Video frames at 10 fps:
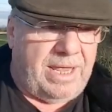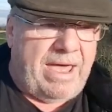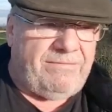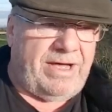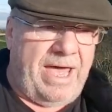
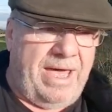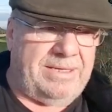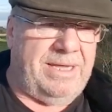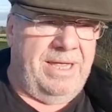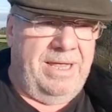ever
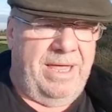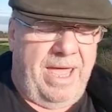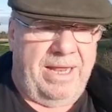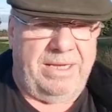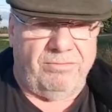had
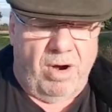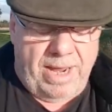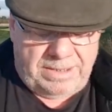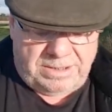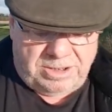any
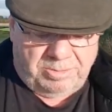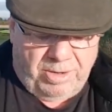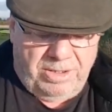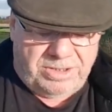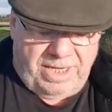right to
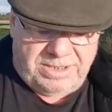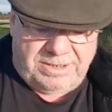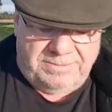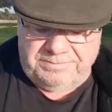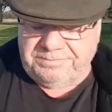protest.